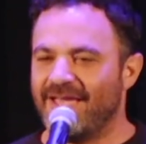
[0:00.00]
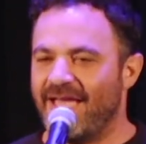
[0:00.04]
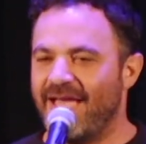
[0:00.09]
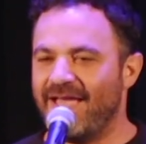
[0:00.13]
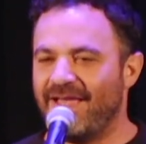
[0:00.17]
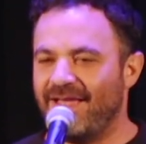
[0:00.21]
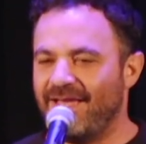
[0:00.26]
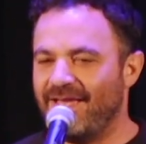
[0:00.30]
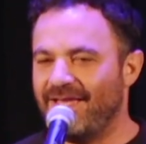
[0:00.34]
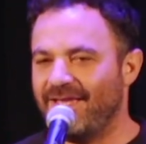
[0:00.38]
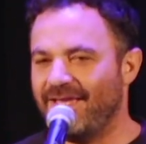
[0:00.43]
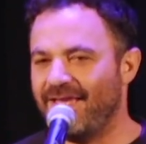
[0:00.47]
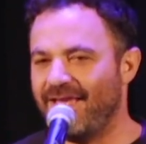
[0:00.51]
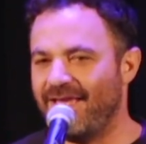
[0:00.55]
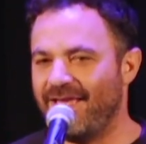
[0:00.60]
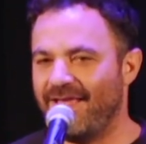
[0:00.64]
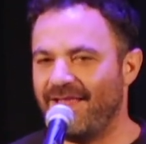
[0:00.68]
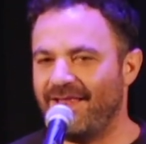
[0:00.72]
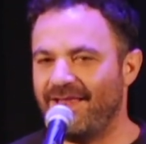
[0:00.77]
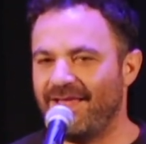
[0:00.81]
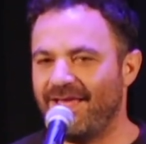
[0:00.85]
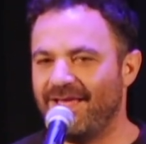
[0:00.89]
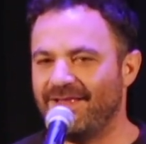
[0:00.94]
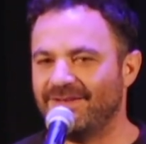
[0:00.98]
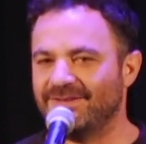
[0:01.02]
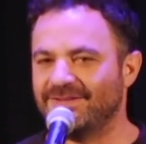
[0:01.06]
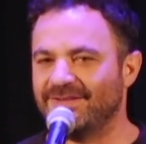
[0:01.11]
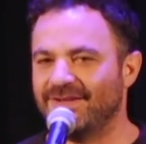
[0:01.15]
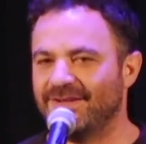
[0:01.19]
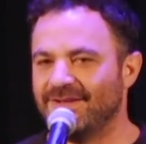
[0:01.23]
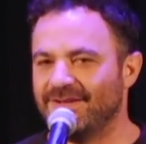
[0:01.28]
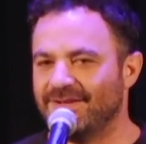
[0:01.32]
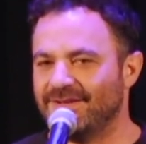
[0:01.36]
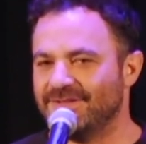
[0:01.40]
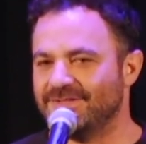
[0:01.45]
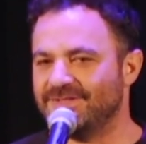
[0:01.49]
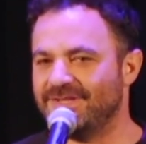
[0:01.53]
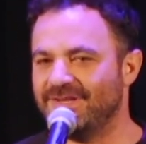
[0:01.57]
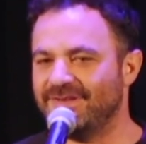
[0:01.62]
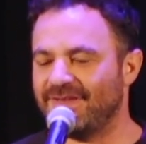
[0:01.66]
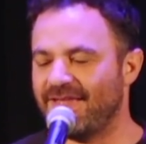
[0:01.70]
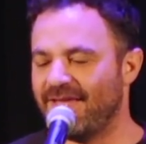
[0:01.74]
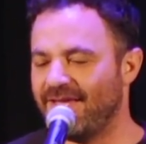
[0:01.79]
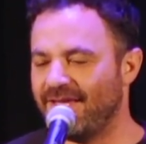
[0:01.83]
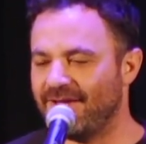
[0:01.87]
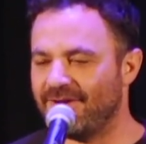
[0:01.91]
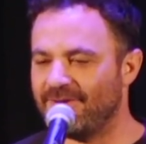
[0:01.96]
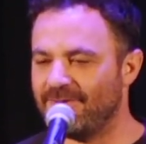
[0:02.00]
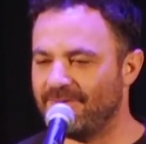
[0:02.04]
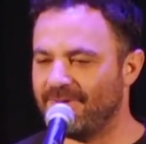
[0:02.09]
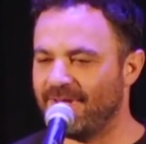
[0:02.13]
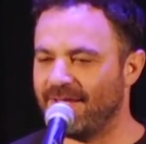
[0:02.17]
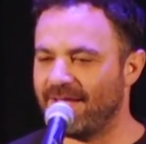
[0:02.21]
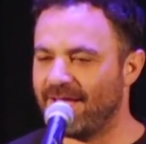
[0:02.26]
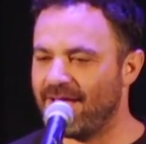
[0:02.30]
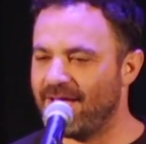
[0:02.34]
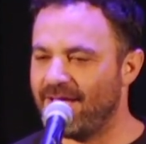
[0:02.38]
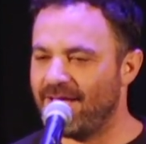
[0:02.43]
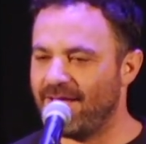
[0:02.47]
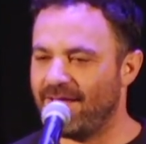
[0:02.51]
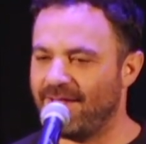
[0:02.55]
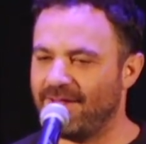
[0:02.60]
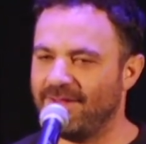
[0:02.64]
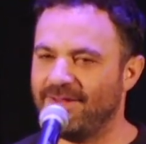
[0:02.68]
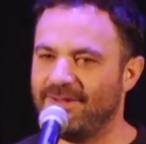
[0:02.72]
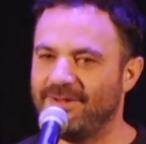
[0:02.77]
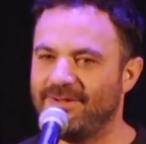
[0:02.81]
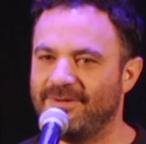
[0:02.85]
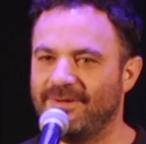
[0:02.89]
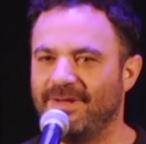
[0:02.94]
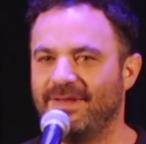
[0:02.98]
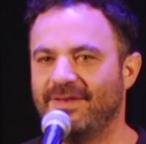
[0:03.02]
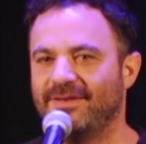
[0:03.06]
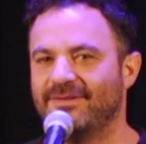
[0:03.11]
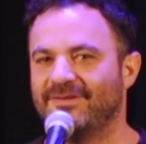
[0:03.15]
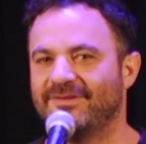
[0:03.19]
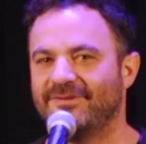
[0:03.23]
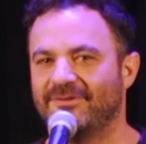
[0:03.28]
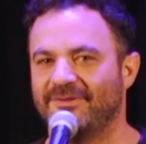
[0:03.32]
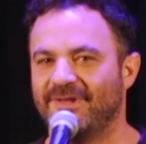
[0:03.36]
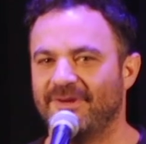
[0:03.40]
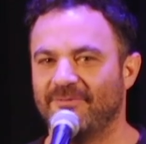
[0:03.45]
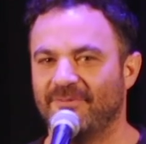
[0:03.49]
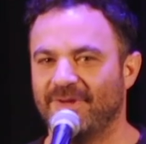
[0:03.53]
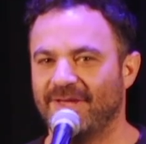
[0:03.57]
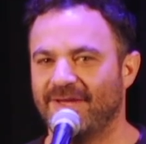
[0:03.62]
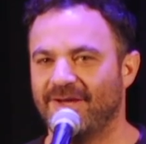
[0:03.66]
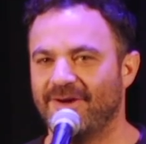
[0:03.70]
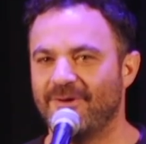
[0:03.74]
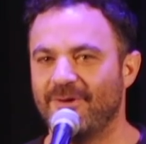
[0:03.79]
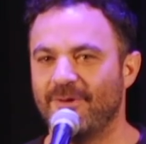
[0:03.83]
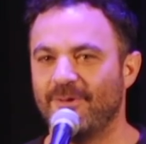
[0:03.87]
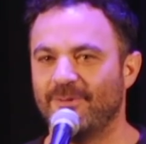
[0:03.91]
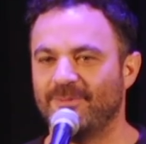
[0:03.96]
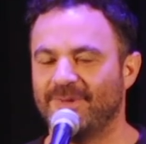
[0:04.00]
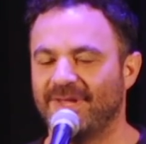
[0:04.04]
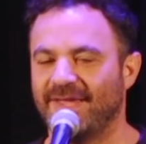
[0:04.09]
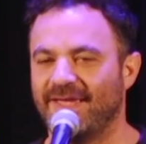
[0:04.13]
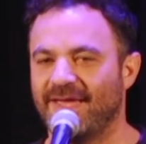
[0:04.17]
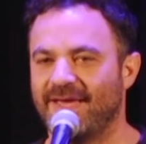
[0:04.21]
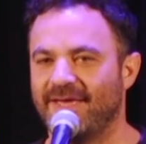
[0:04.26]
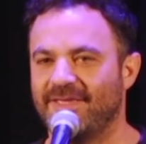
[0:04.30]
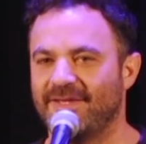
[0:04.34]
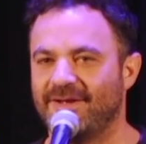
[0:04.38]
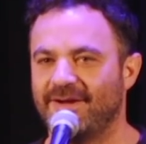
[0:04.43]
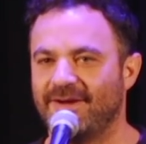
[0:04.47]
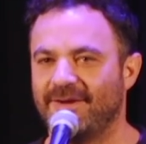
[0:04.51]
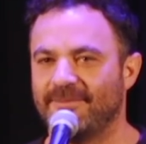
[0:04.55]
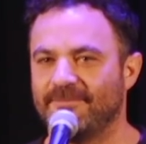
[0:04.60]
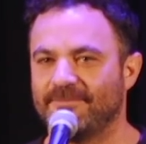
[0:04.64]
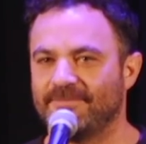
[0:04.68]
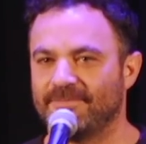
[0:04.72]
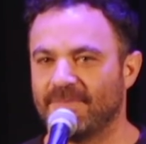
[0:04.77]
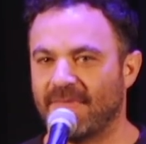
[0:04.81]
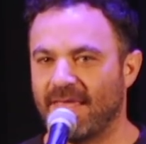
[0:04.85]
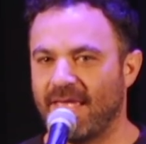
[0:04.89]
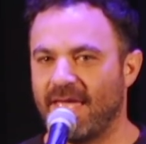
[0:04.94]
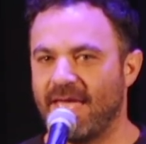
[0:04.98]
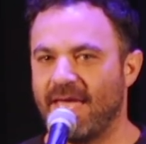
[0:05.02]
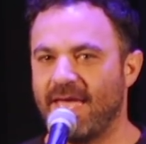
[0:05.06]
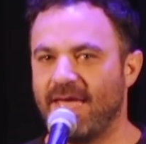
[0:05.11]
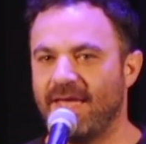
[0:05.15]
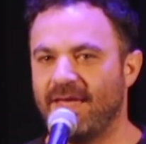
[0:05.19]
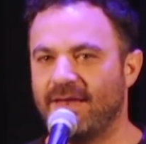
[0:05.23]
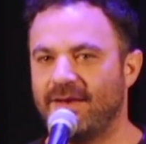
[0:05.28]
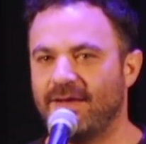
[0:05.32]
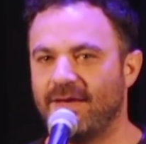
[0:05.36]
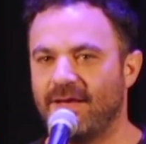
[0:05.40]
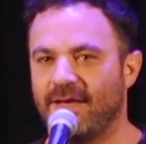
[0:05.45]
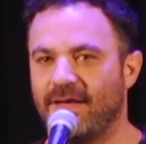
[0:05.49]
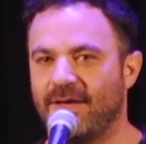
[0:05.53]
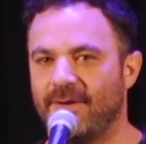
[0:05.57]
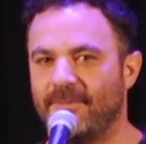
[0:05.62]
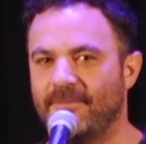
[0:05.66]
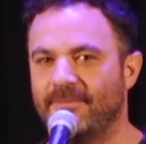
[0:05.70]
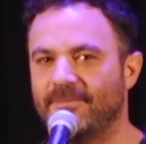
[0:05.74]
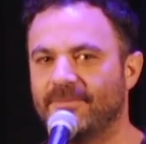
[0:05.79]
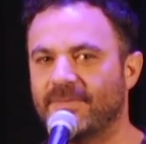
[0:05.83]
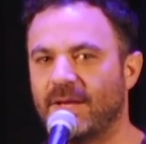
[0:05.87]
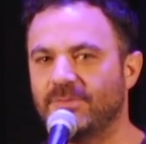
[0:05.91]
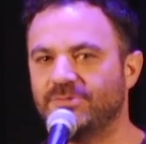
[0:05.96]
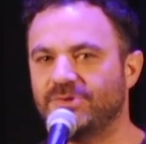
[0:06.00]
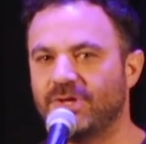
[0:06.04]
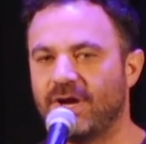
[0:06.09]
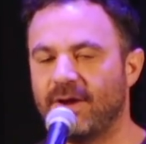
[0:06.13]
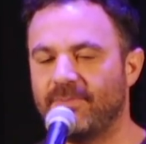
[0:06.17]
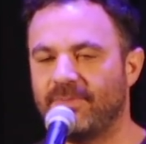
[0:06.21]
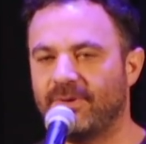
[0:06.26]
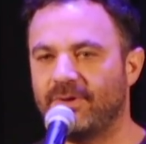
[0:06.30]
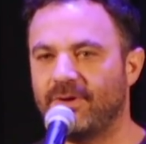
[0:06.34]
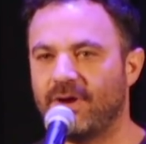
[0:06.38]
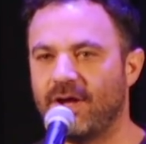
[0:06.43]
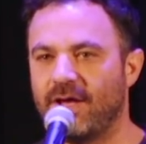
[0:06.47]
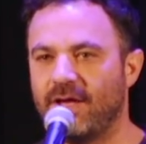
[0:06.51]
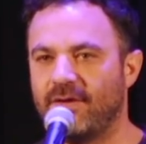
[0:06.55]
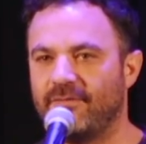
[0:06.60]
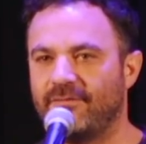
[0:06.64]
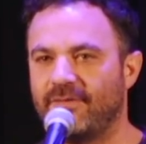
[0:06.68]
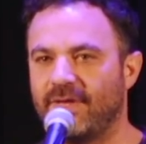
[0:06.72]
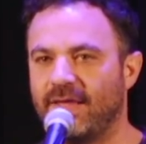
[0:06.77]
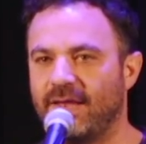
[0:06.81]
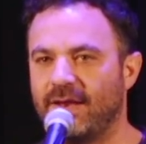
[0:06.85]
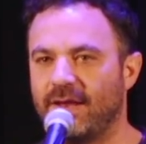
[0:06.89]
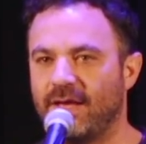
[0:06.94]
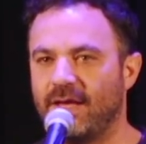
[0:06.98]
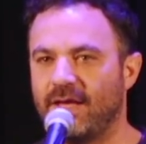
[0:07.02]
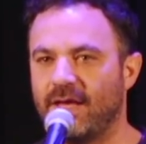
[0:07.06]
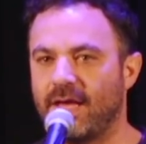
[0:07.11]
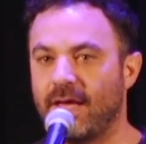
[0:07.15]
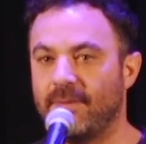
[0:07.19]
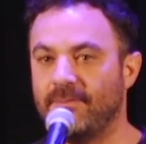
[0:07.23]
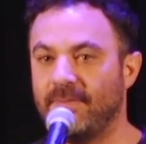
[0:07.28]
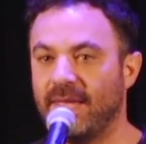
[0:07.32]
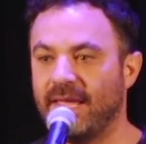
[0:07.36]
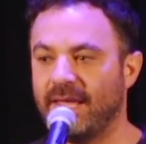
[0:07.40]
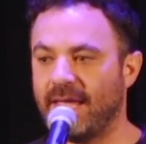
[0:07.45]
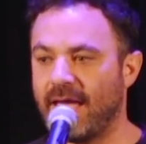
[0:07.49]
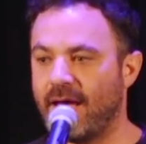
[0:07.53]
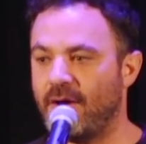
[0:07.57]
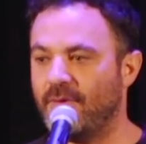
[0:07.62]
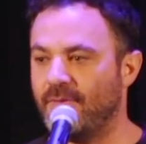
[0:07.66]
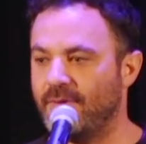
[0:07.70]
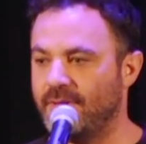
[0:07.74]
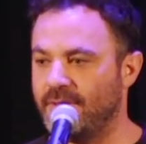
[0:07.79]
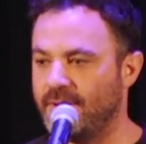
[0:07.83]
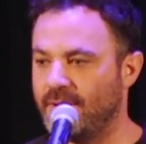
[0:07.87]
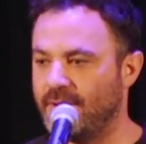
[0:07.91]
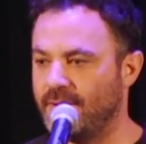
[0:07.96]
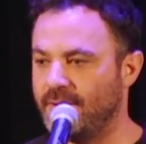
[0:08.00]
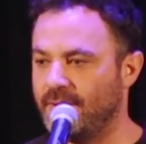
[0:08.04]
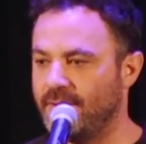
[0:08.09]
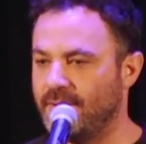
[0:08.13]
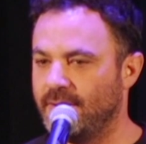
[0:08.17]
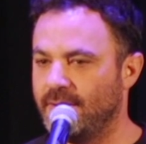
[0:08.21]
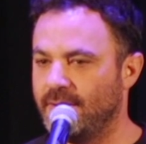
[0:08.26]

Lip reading: And she's like, "Oh my God," you know. And so then we go home together, and I'm dropping her off, and I make out with her,